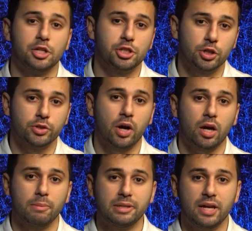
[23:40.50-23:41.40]
ensure
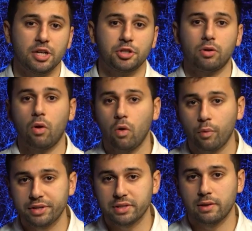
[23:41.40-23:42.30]
documentation
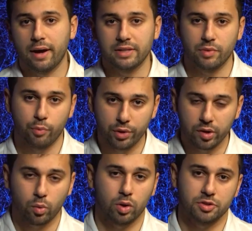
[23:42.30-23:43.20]
always aligns with
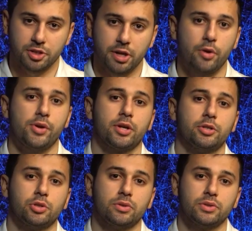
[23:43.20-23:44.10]
real-world security
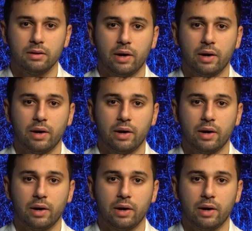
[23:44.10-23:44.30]
controls.